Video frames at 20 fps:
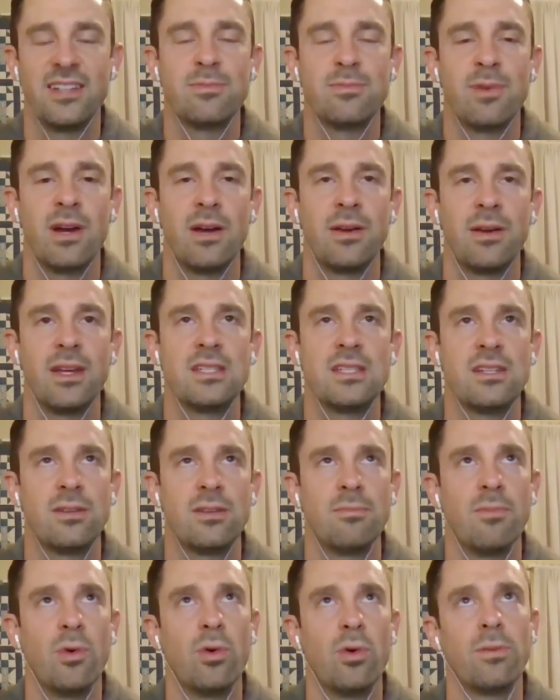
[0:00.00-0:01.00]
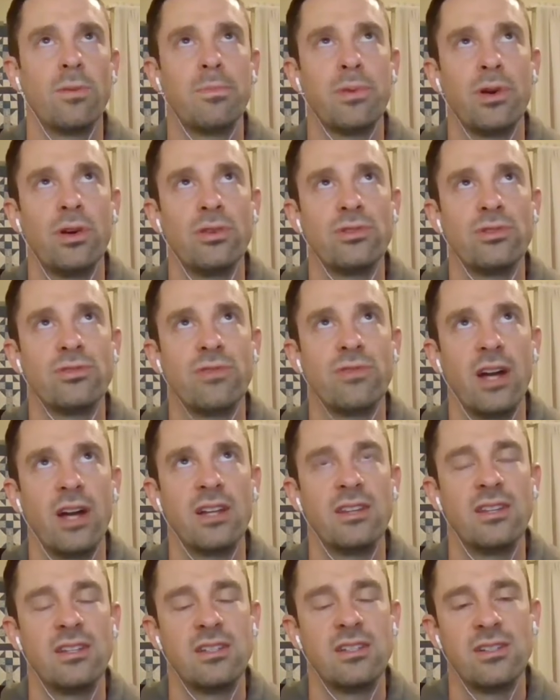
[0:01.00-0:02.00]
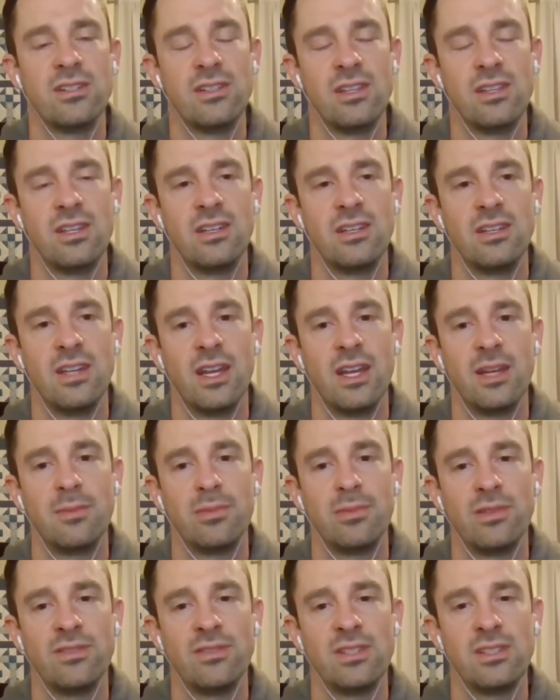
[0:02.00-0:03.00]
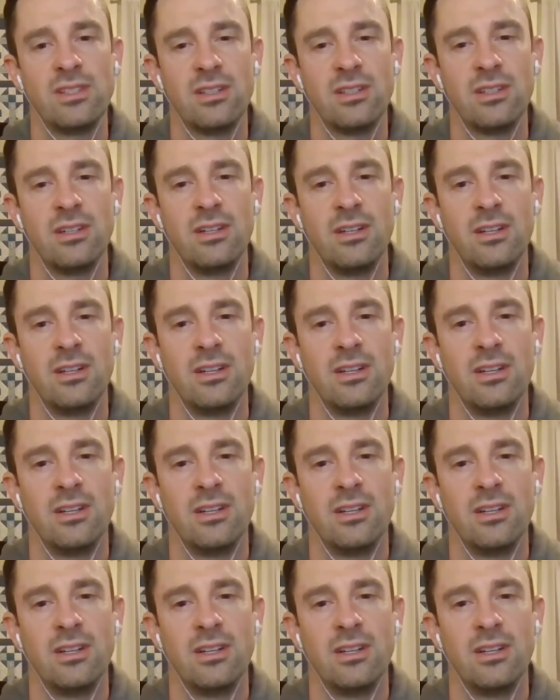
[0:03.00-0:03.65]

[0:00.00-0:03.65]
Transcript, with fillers: That's pro. Is there more pros riding this year than any previous year?